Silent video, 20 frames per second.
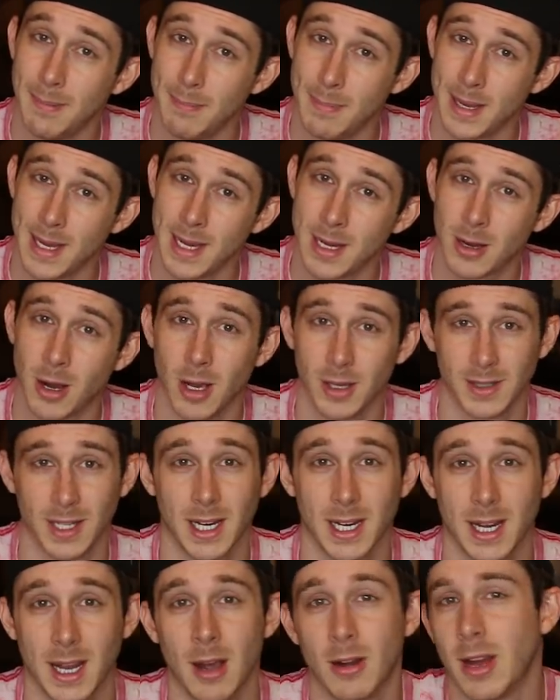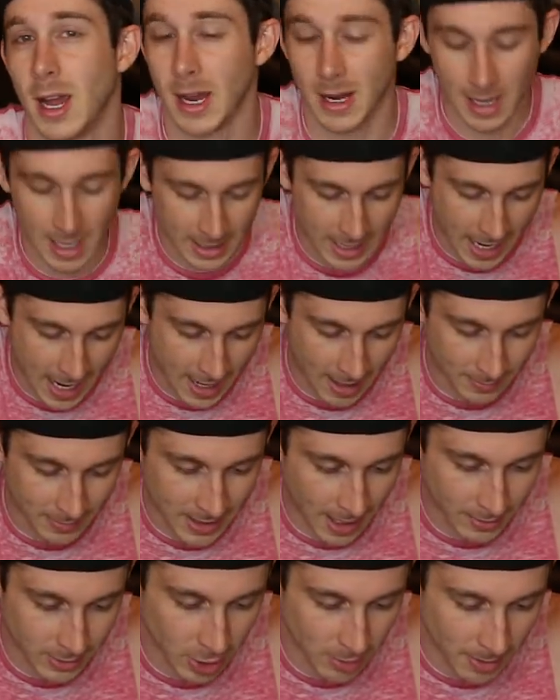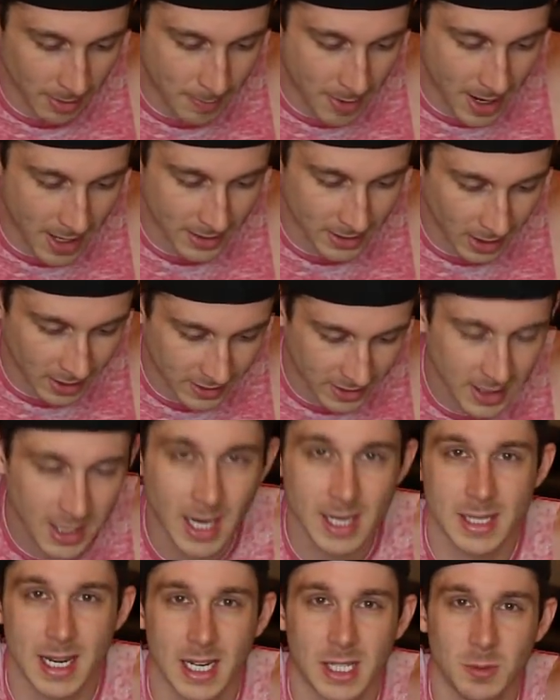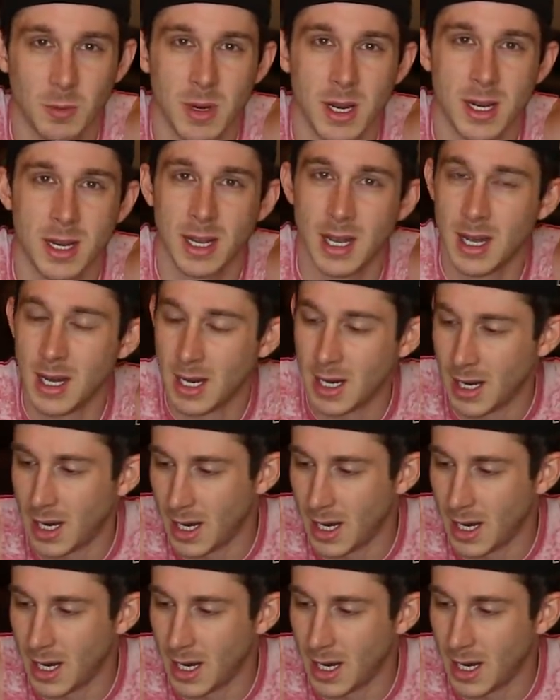Because I've got too many puns. I'll see you guys next week.